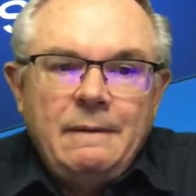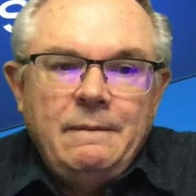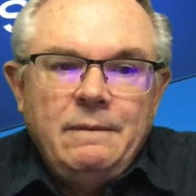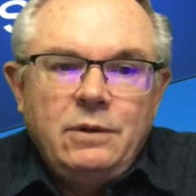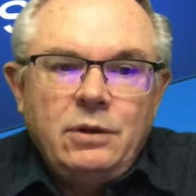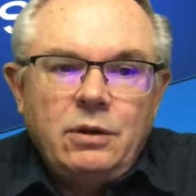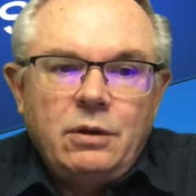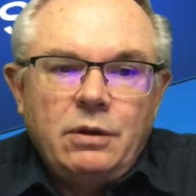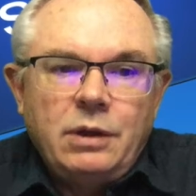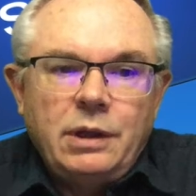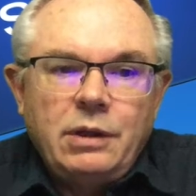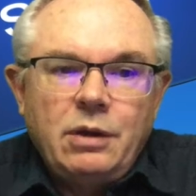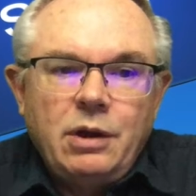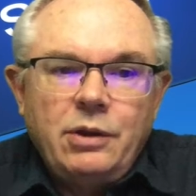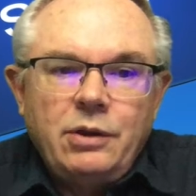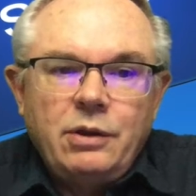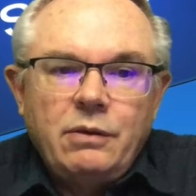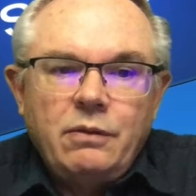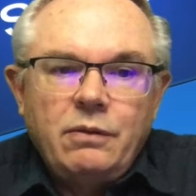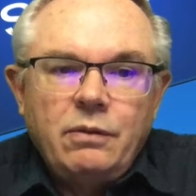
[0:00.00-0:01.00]
you click on
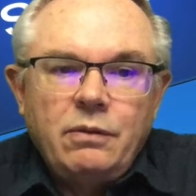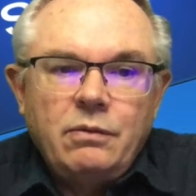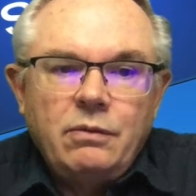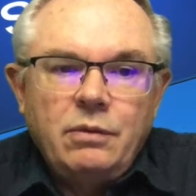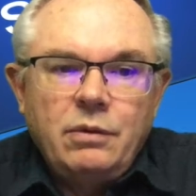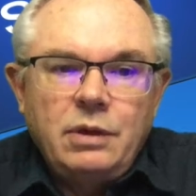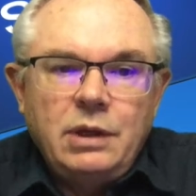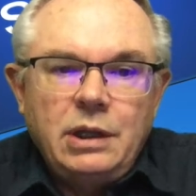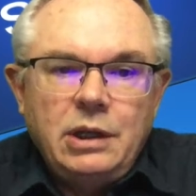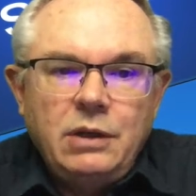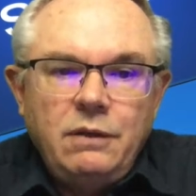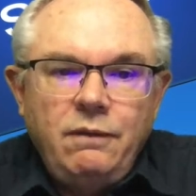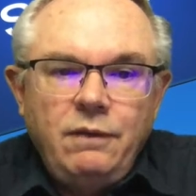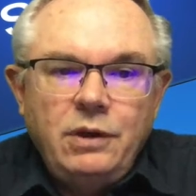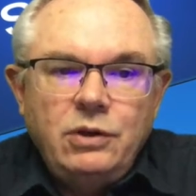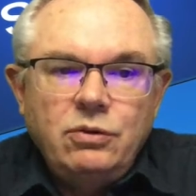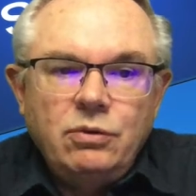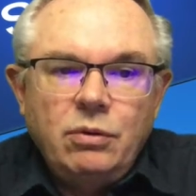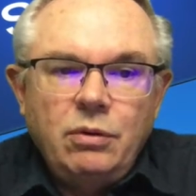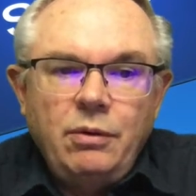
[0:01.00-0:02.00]
the
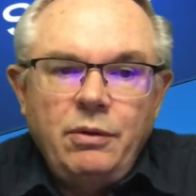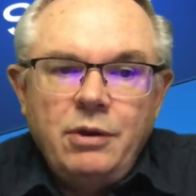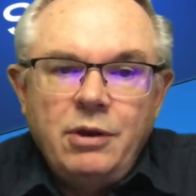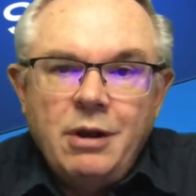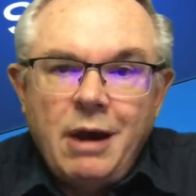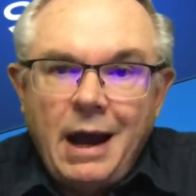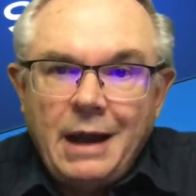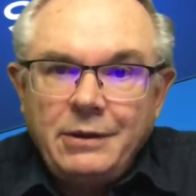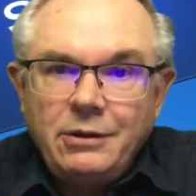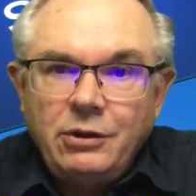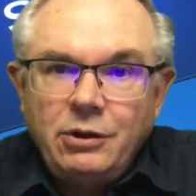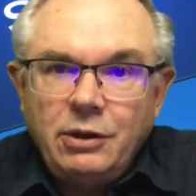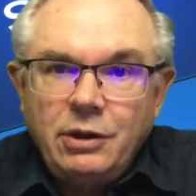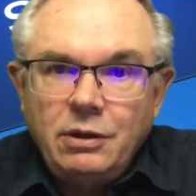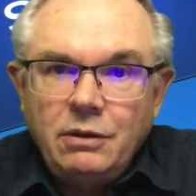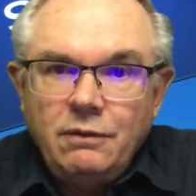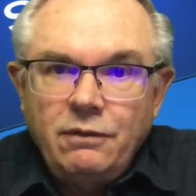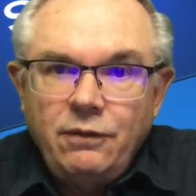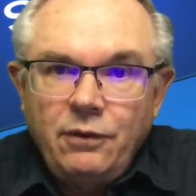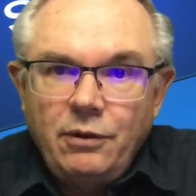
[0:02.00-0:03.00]
individual, not the
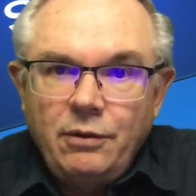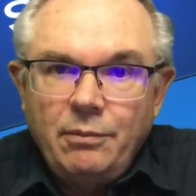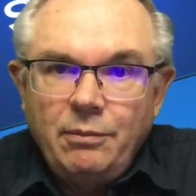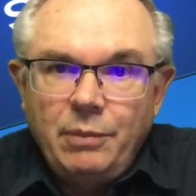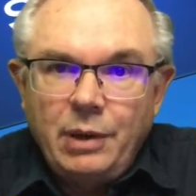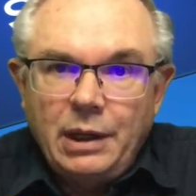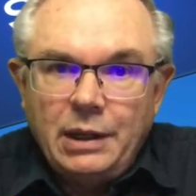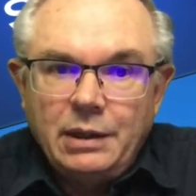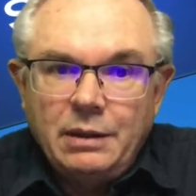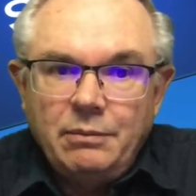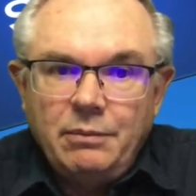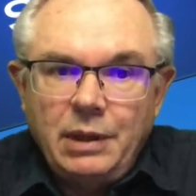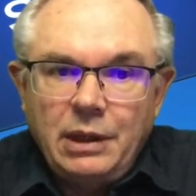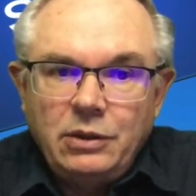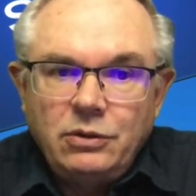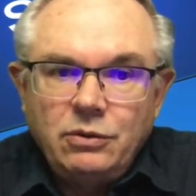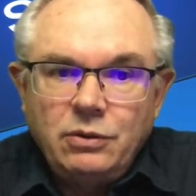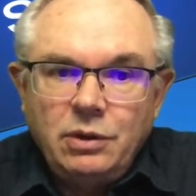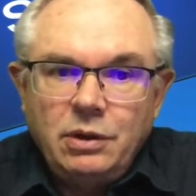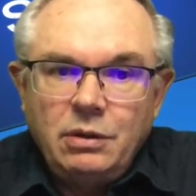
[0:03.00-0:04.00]
confirm button. Make
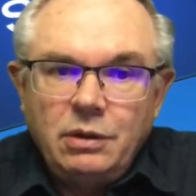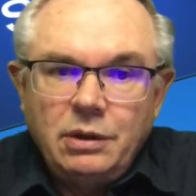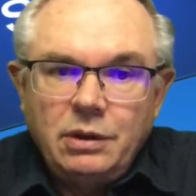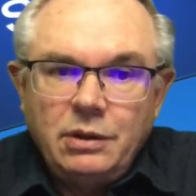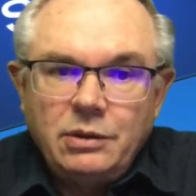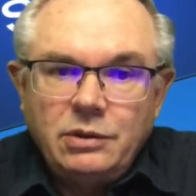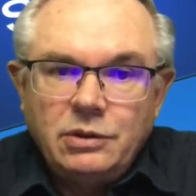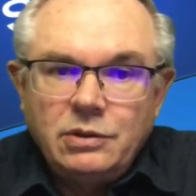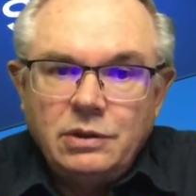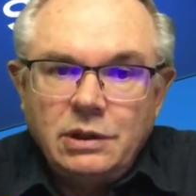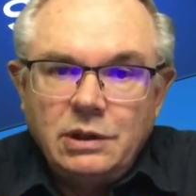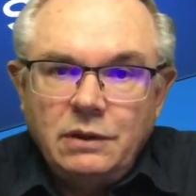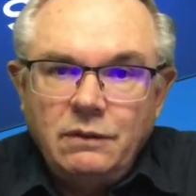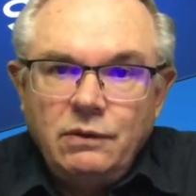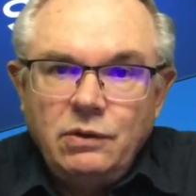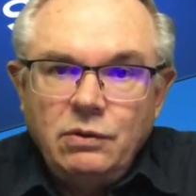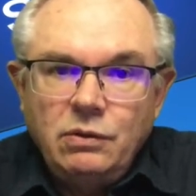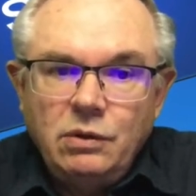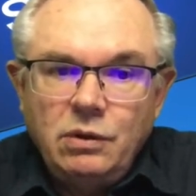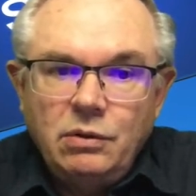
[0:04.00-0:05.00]
sure you click on just the
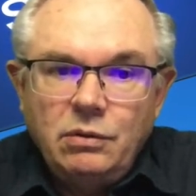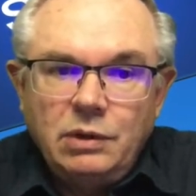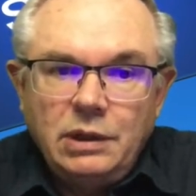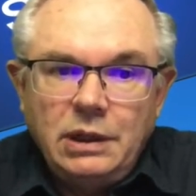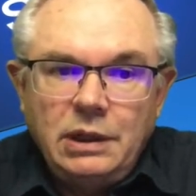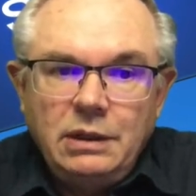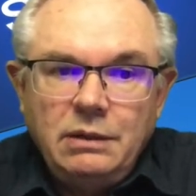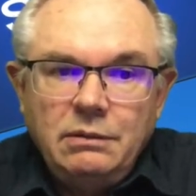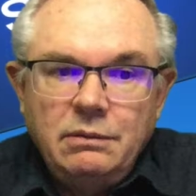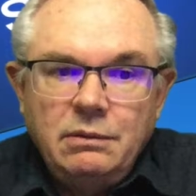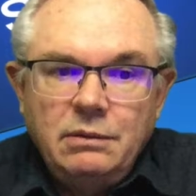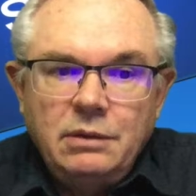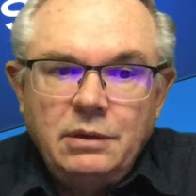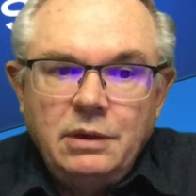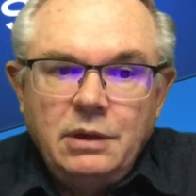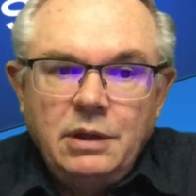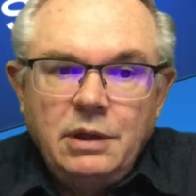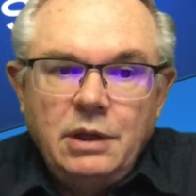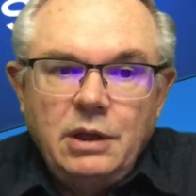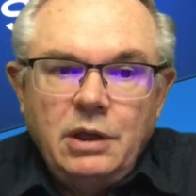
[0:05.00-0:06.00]
individual only.
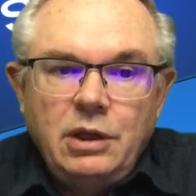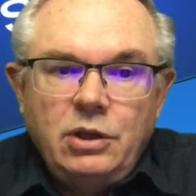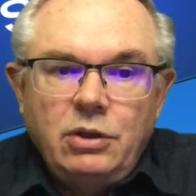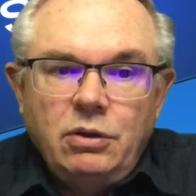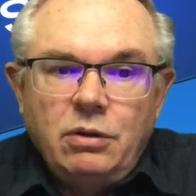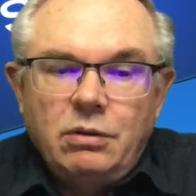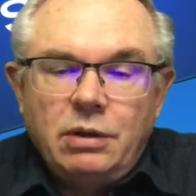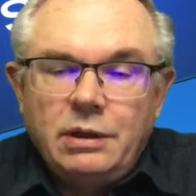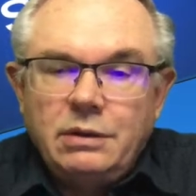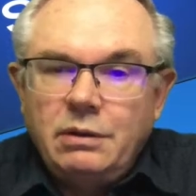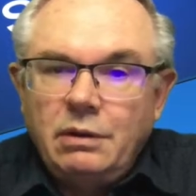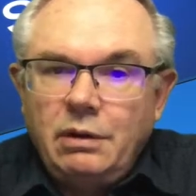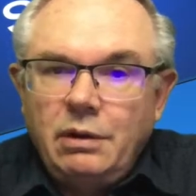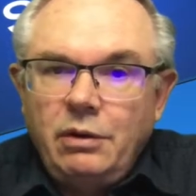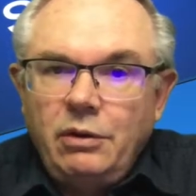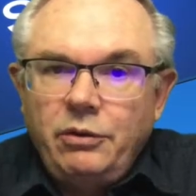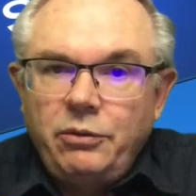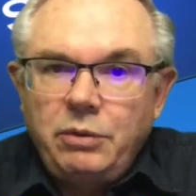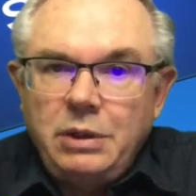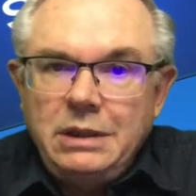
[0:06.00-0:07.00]
You click the little
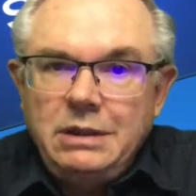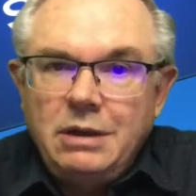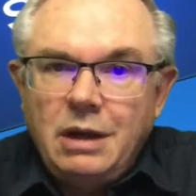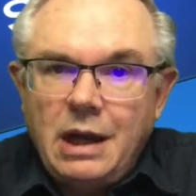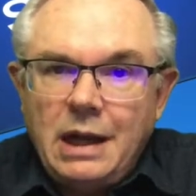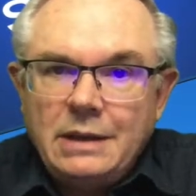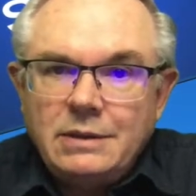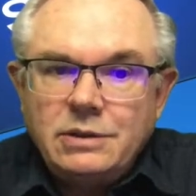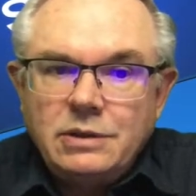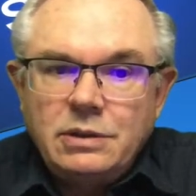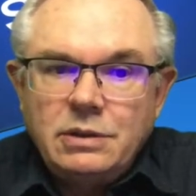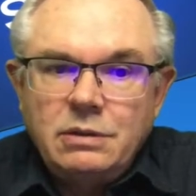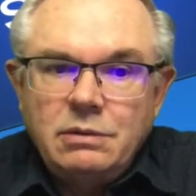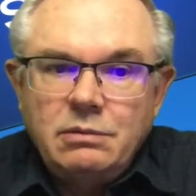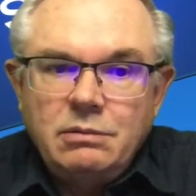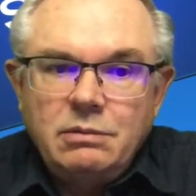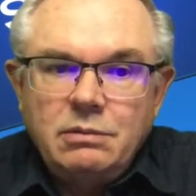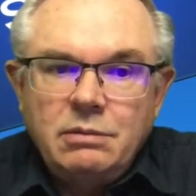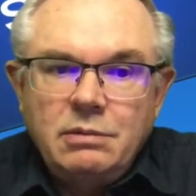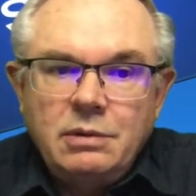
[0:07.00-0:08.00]
three dots,
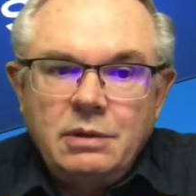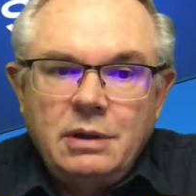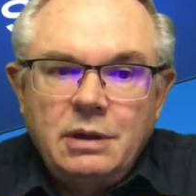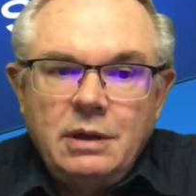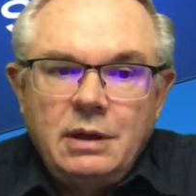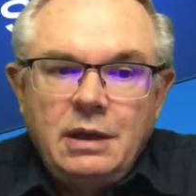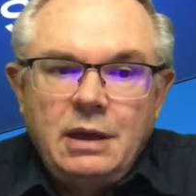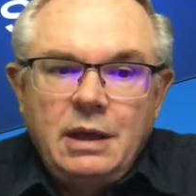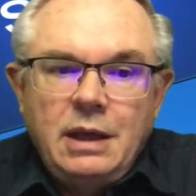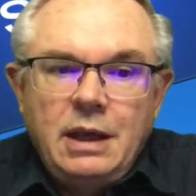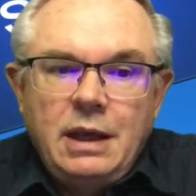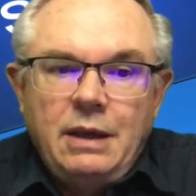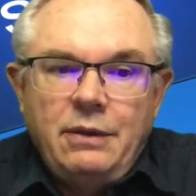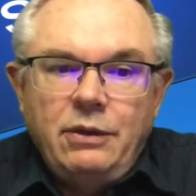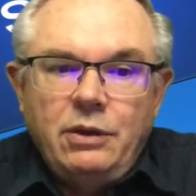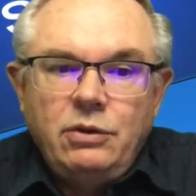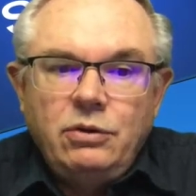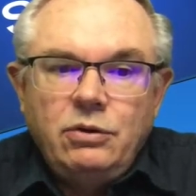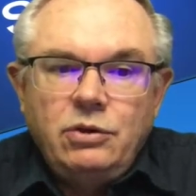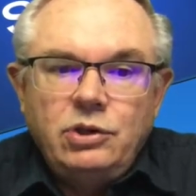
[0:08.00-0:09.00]
and
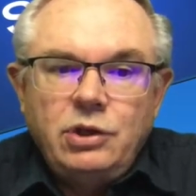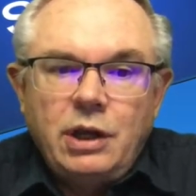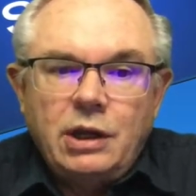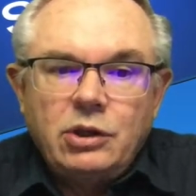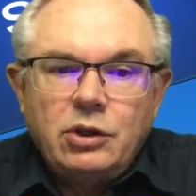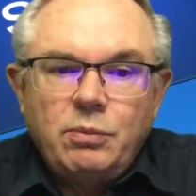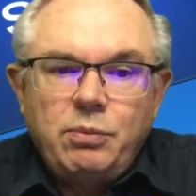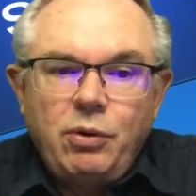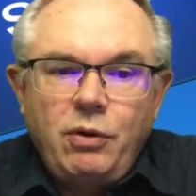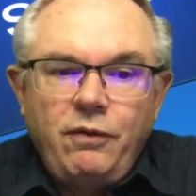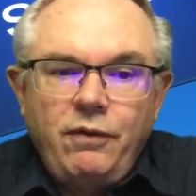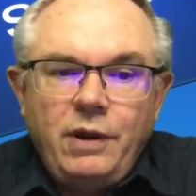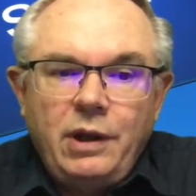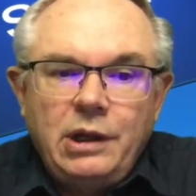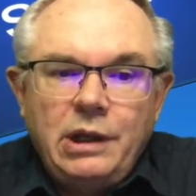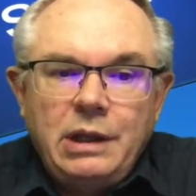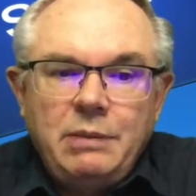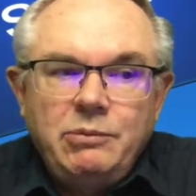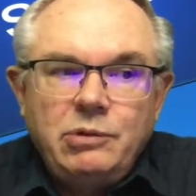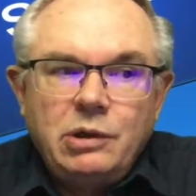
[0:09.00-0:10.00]
then you check the profile
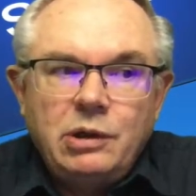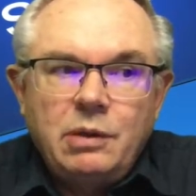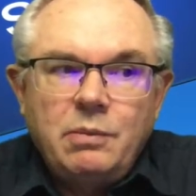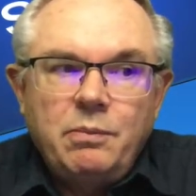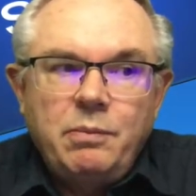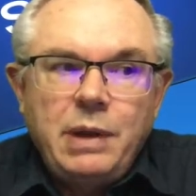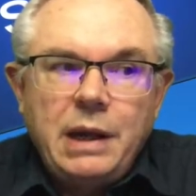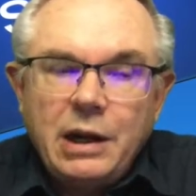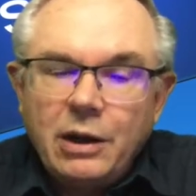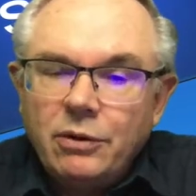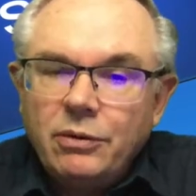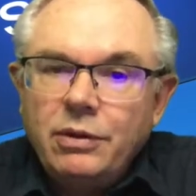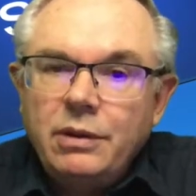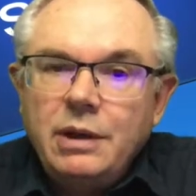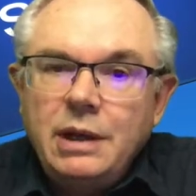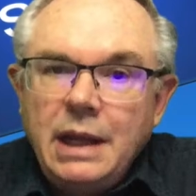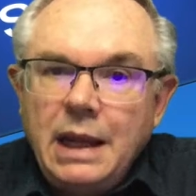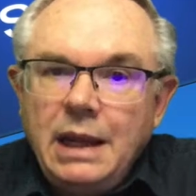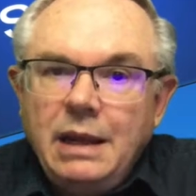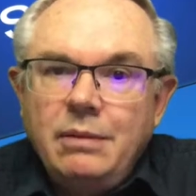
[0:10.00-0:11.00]
name to compare the
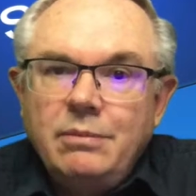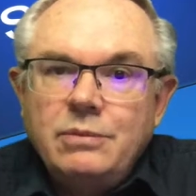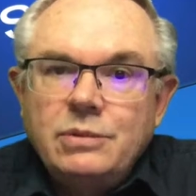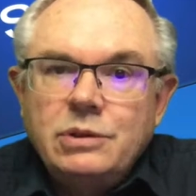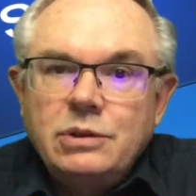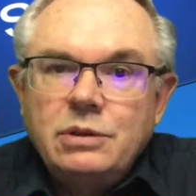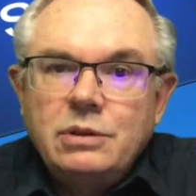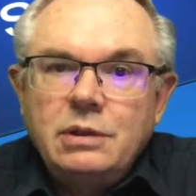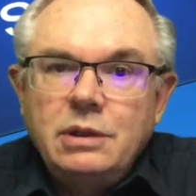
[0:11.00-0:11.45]
names.